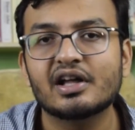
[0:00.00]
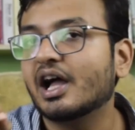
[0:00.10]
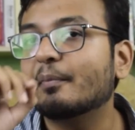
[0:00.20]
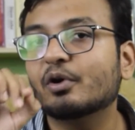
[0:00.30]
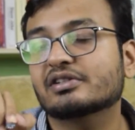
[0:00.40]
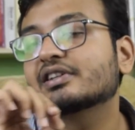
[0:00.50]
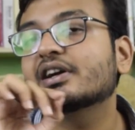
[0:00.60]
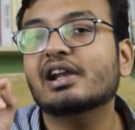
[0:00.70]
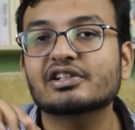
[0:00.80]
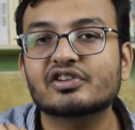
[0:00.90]
I put a
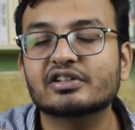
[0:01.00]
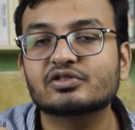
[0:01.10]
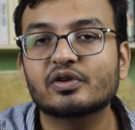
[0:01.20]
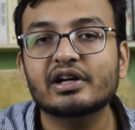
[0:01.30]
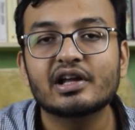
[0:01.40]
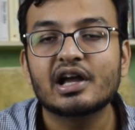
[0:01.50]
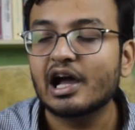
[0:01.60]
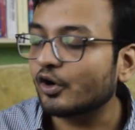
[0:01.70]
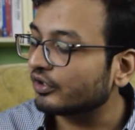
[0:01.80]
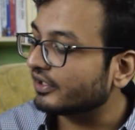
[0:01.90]
single asterisk to it,
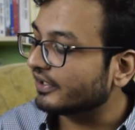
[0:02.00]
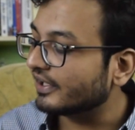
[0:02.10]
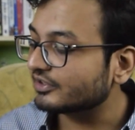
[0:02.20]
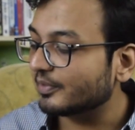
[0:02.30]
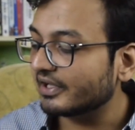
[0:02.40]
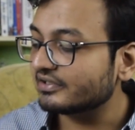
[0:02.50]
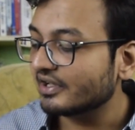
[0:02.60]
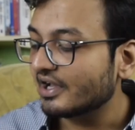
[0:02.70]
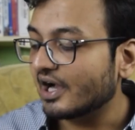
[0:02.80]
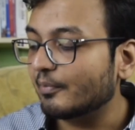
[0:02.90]
and on the index page
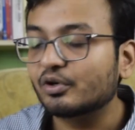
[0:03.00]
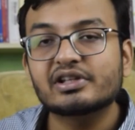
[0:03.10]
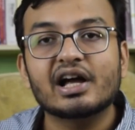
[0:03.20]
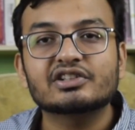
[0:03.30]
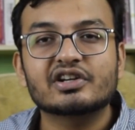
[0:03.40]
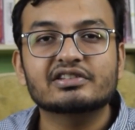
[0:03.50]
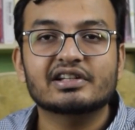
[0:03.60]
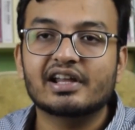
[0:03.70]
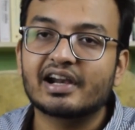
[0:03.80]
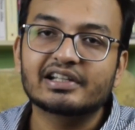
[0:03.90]
I put the asterisk
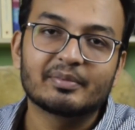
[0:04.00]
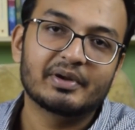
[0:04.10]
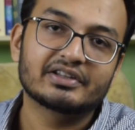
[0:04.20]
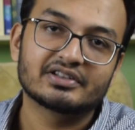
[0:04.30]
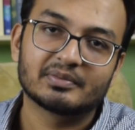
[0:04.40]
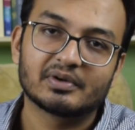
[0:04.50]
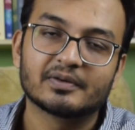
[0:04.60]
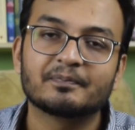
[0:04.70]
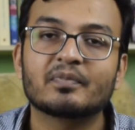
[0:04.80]
and I write the page number.